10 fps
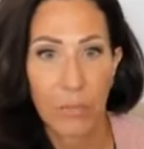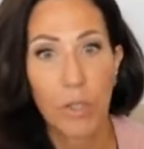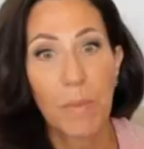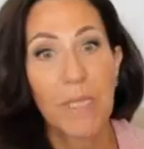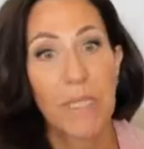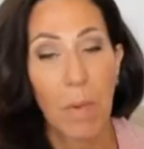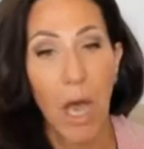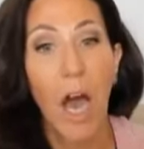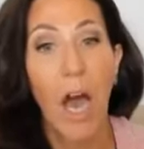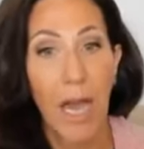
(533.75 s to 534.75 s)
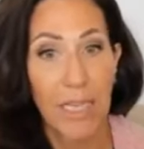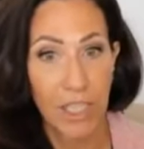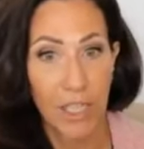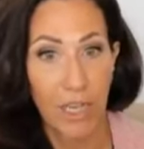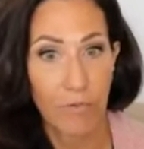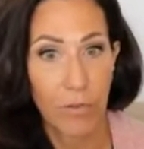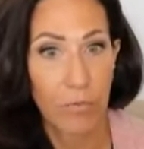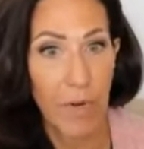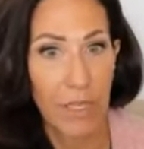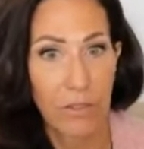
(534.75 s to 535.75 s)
which makes them a high GI food, right?